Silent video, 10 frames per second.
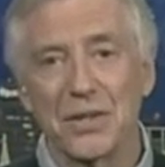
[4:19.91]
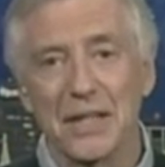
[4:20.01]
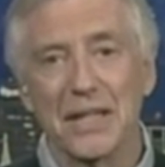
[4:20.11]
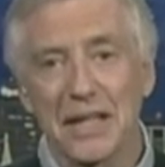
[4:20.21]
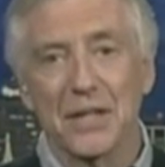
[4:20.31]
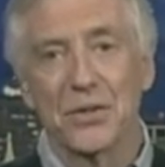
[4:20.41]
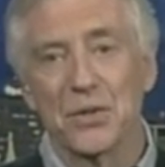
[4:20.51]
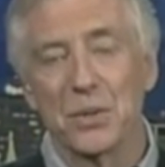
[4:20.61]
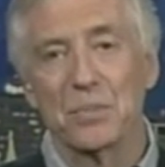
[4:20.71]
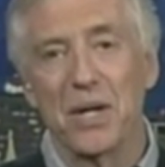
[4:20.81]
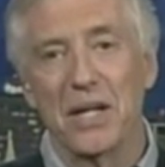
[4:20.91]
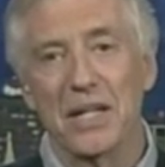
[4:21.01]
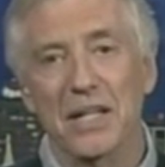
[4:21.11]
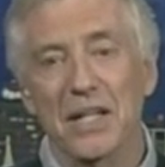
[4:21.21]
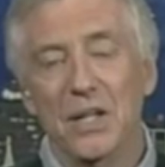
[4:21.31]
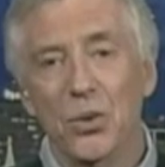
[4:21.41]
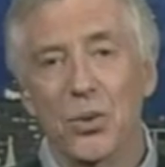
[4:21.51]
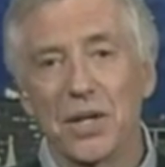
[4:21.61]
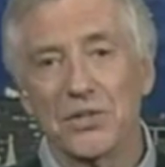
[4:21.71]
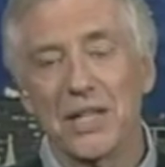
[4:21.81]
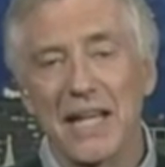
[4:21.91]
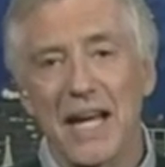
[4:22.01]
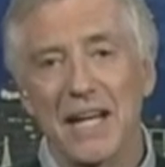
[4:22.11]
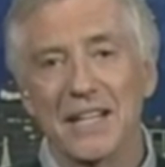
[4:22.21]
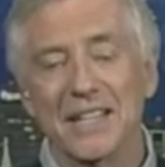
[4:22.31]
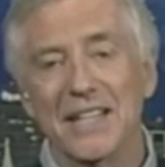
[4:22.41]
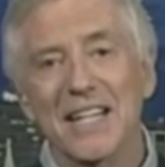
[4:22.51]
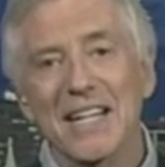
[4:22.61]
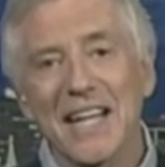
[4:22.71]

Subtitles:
in a third party or as a candidate